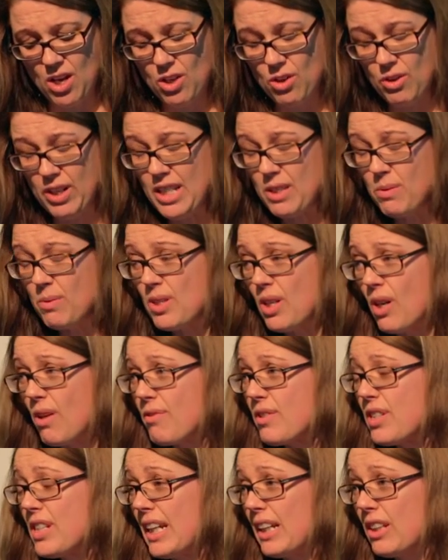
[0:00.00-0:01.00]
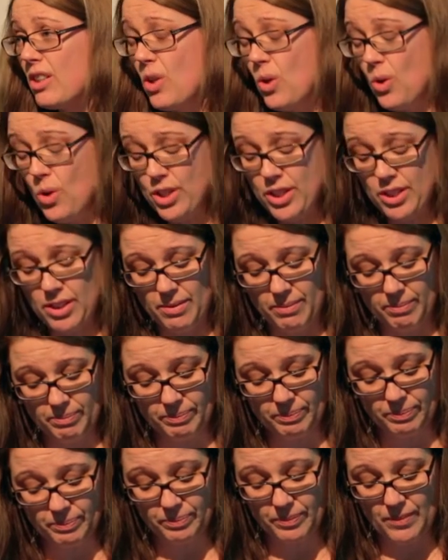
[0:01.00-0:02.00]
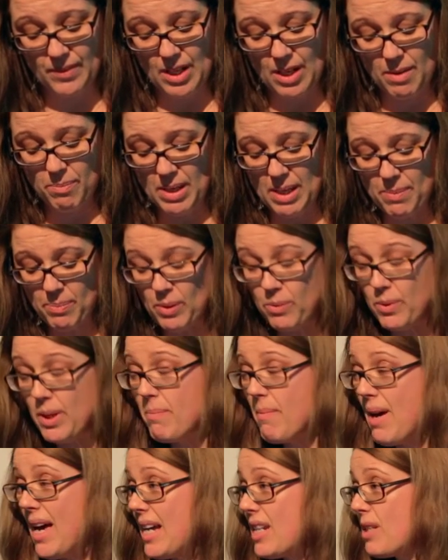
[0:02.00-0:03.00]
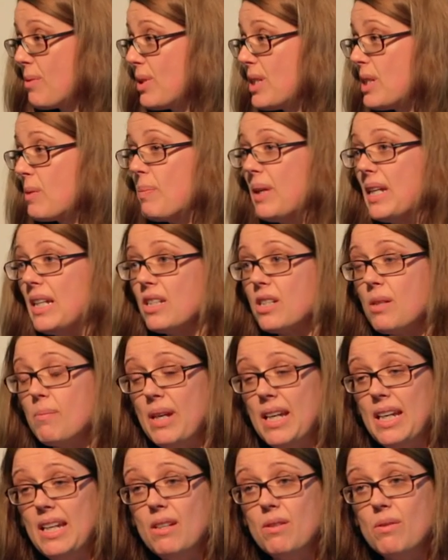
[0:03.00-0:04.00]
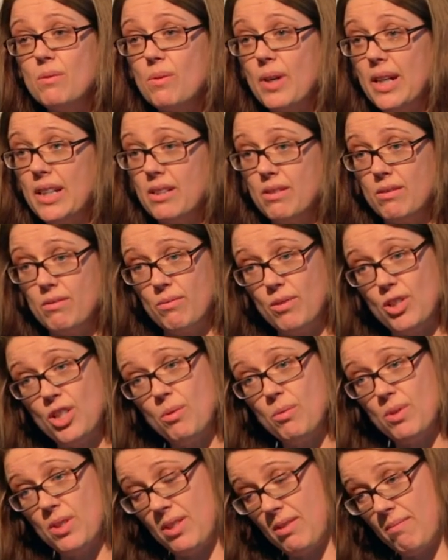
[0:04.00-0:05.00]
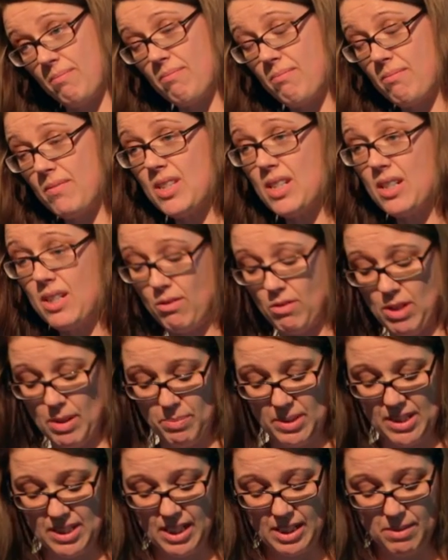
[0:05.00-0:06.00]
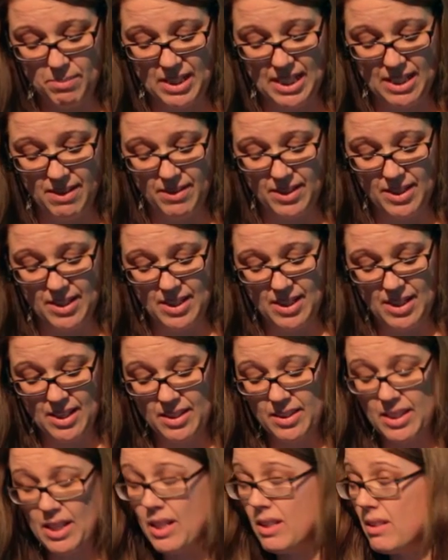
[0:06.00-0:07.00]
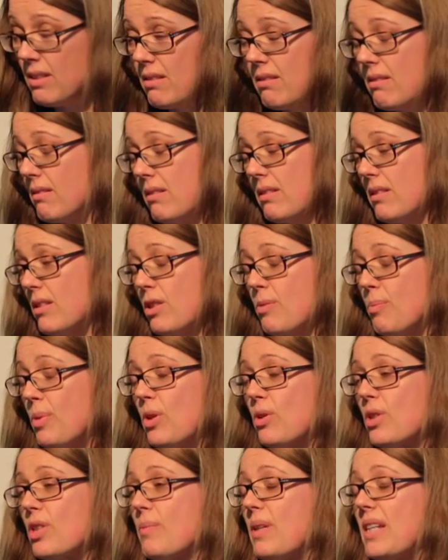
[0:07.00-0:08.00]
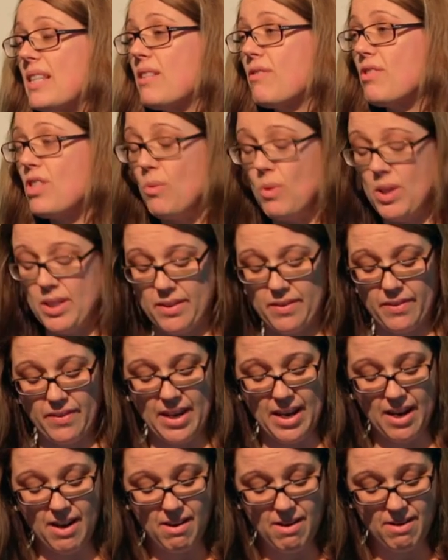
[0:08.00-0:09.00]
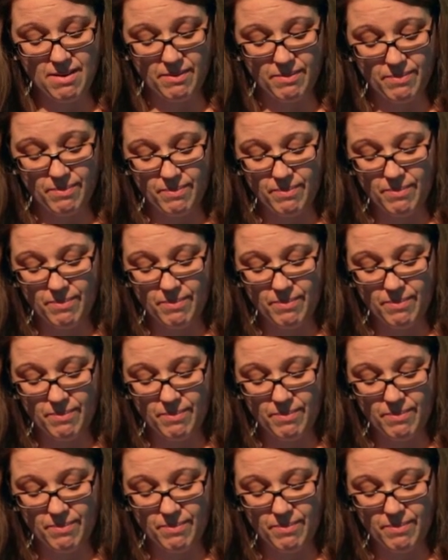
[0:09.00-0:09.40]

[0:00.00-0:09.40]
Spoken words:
Grace was often ignored. People we met would speak to me when she was sitting right beside me. They spoke to me as if she wasn't there.